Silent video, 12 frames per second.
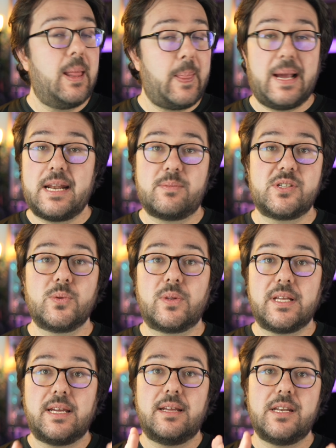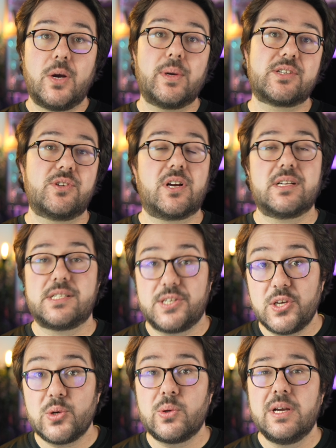at absolutely no extra cost to
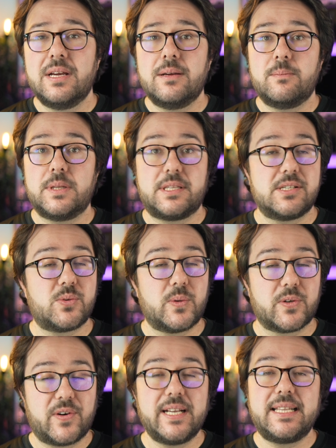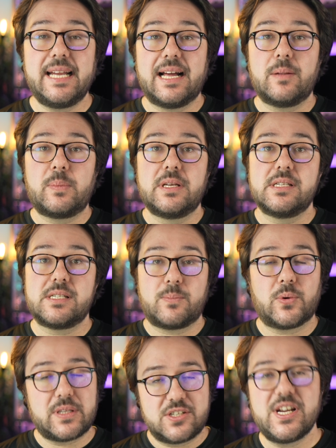you, but this will greatly help
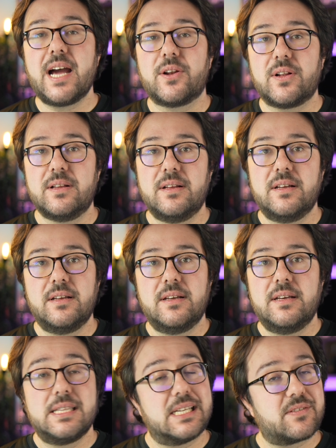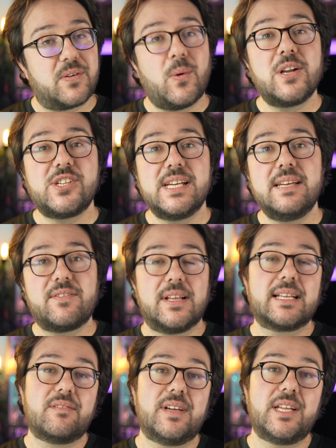support the channel. Thanks for watching. If you
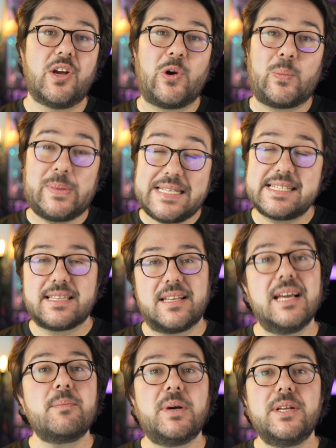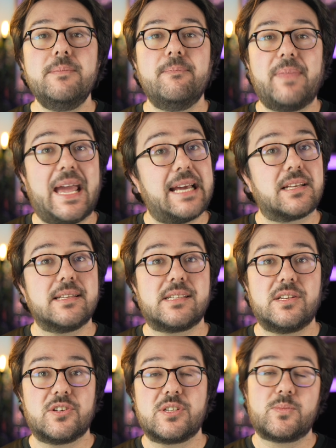liked the video, please hit the like button and
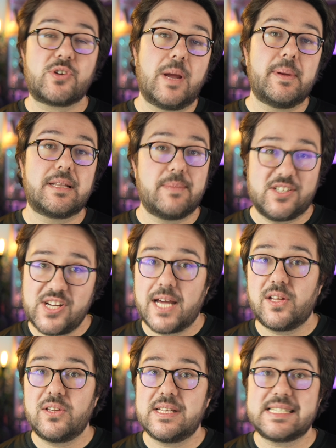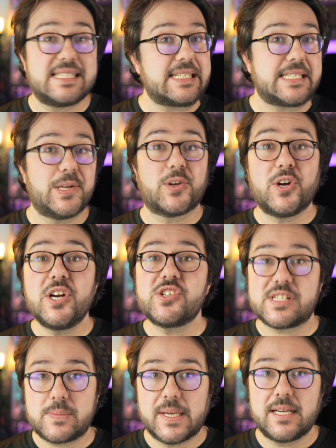consider subscribing to my channel, as this
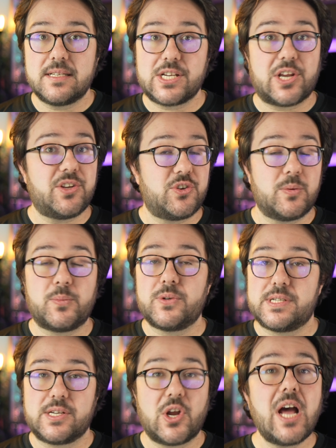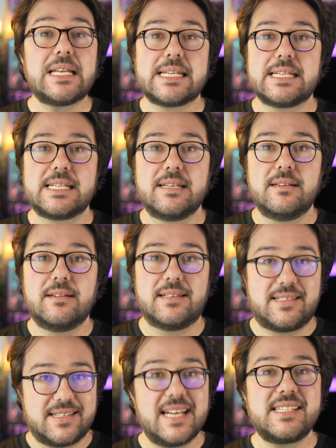encourages me to continue producing content.
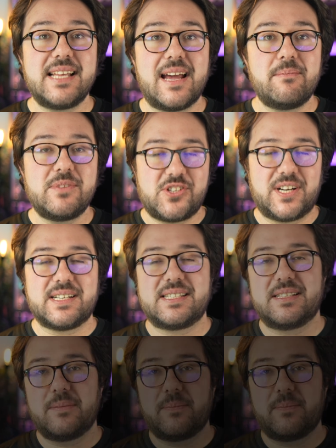Until next time, cheers.